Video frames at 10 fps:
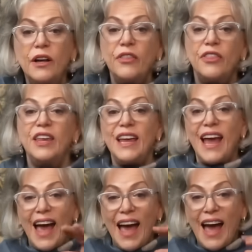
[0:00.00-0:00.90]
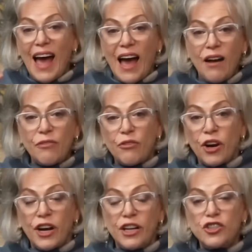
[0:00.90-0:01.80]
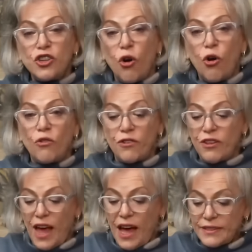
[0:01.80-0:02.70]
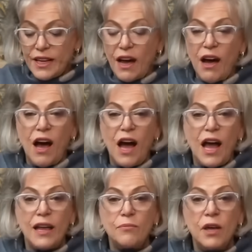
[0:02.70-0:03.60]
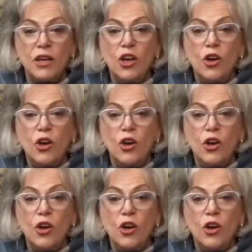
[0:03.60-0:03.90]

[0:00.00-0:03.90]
the average over that time,